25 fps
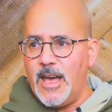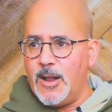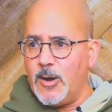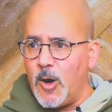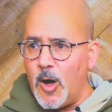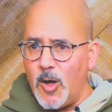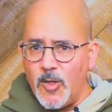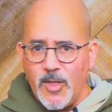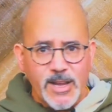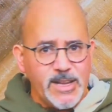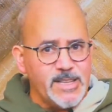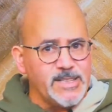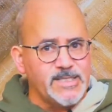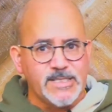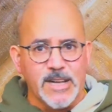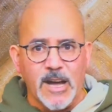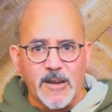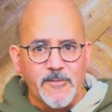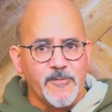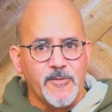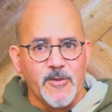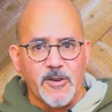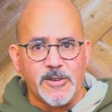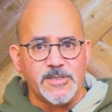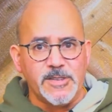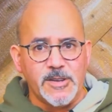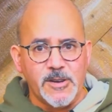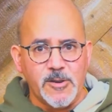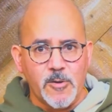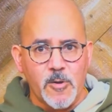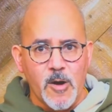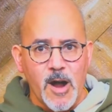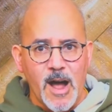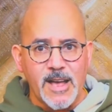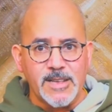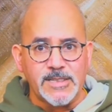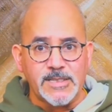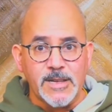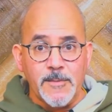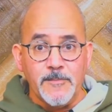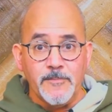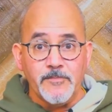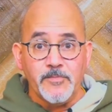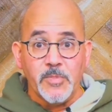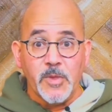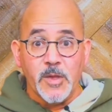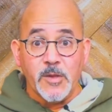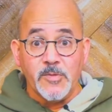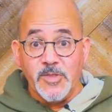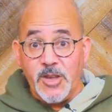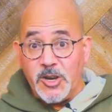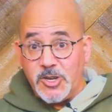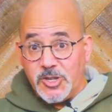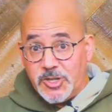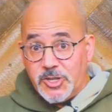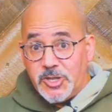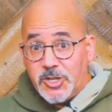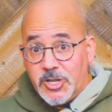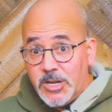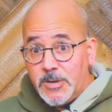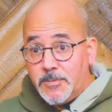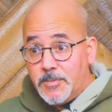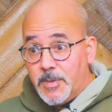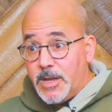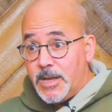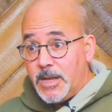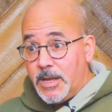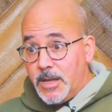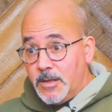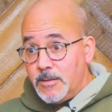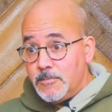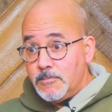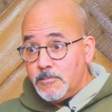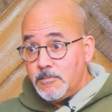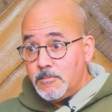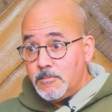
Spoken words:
all that he's done for us in Christ, there should be